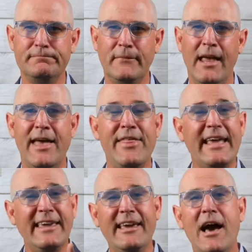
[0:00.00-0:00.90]
And they
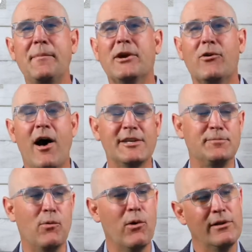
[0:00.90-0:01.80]
can come across
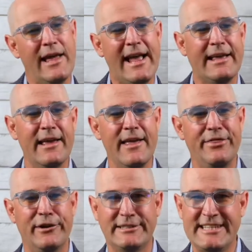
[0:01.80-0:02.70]
more like
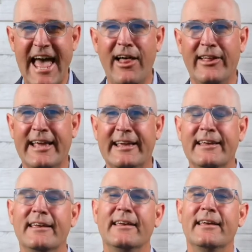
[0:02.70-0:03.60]
they're telling
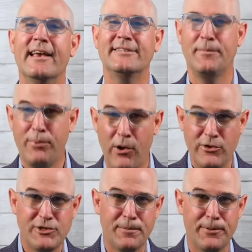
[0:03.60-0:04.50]
as
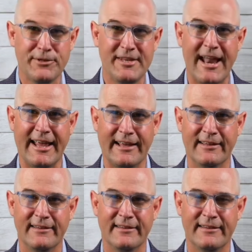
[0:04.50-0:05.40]
opposed to presenting.
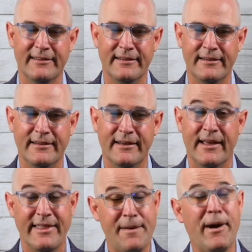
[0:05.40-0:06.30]

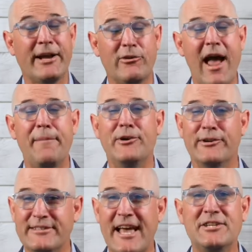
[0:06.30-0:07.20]
They might grab your
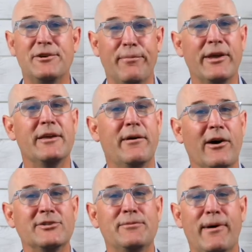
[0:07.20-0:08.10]
attention, but you
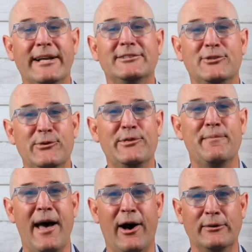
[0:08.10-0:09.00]
also might tune them
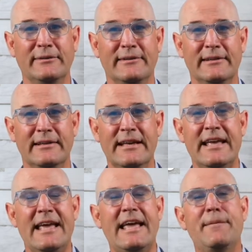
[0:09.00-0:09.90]
out.
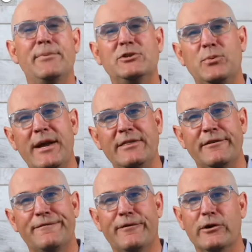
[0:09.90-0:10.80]
In between the
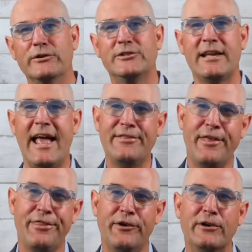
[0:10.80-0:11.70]
first and the
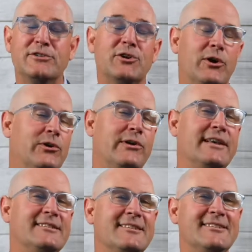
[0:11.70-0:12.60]
third circle
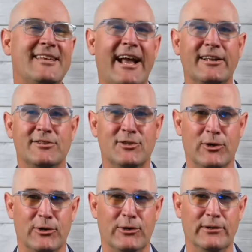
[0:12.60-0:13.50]
is the second circle.